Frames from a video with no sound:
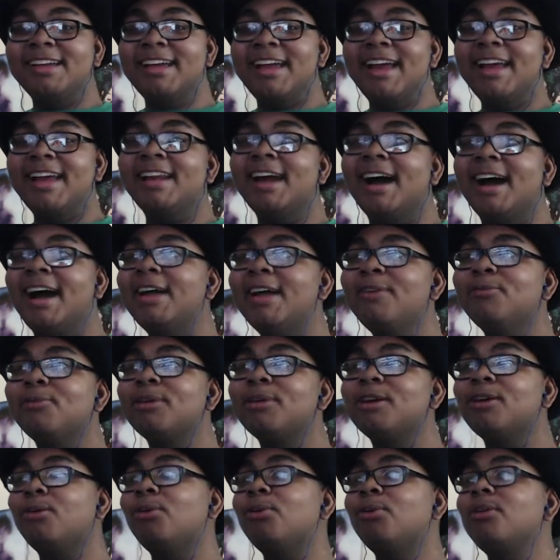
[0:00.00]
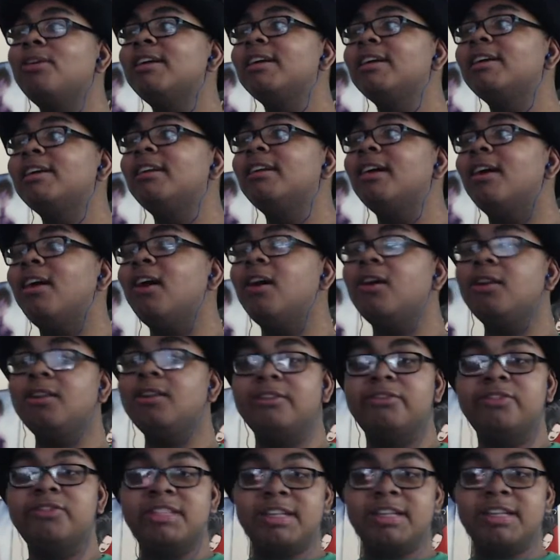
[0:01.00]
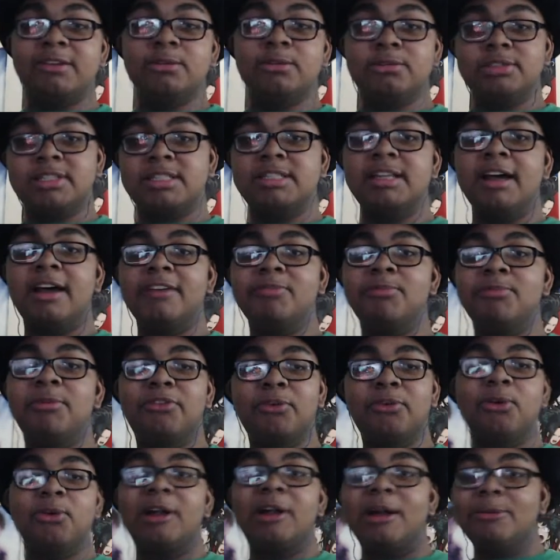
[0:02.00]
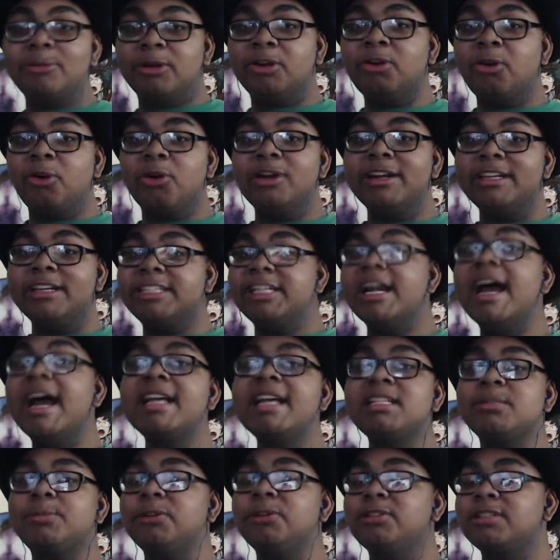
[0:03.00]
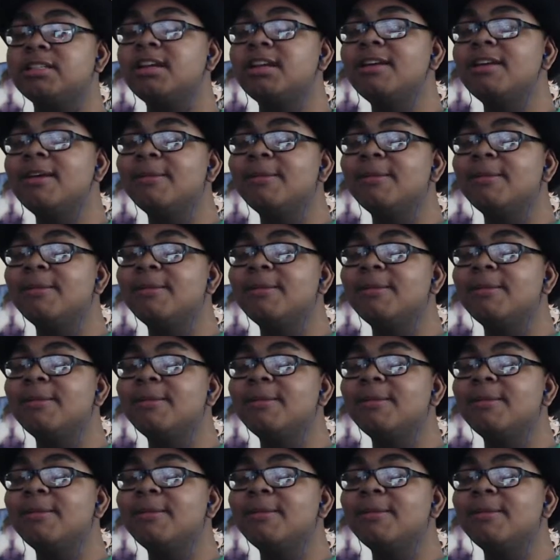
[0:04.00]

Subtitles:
and I recorded all of Diddles' stuff before I recorded Jasper's,